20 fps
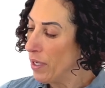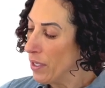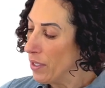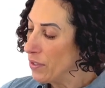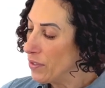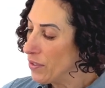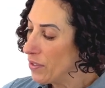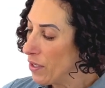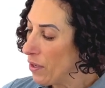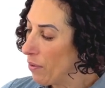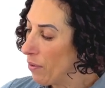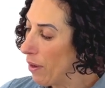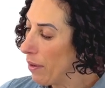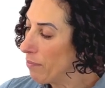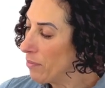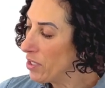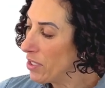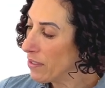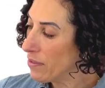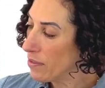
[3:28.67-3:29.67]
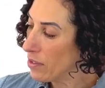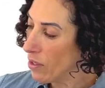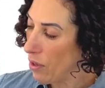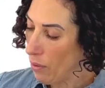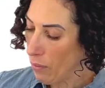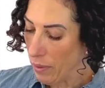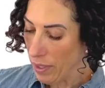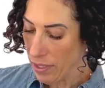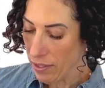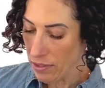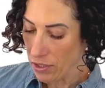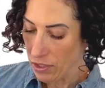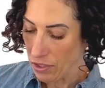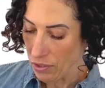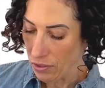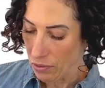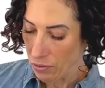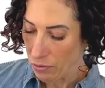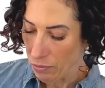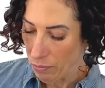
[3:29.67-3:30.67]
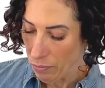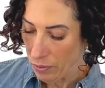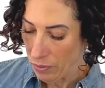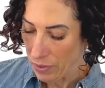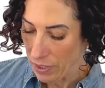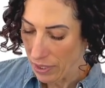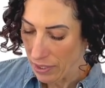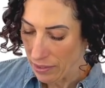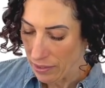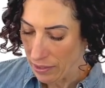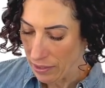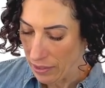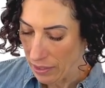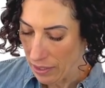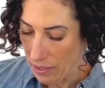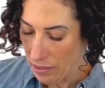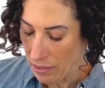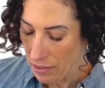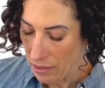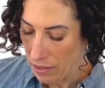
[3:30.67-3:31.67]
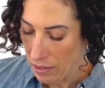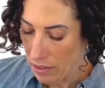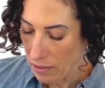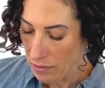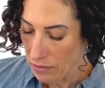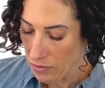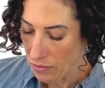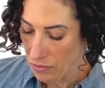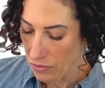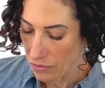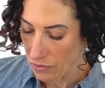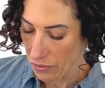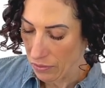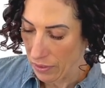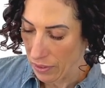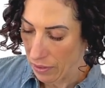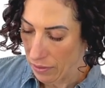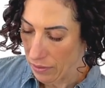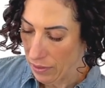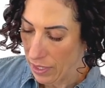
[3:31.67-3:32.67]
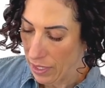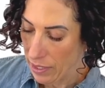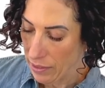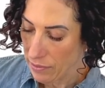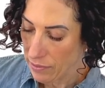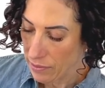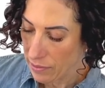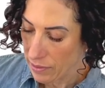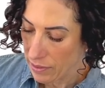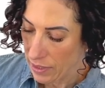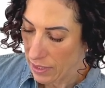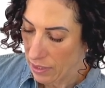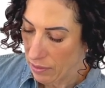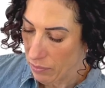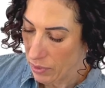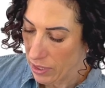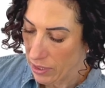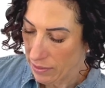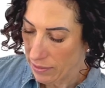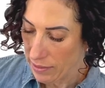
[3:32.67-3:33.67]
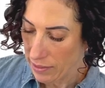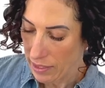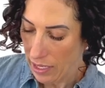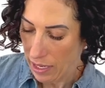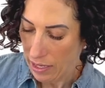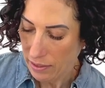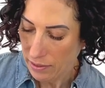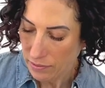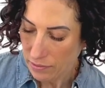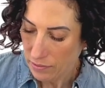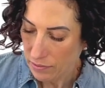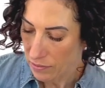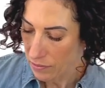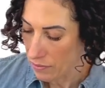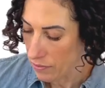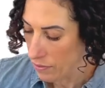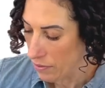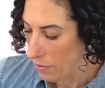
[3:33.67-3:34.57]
So I'm just going to put it into the soil and see what it says.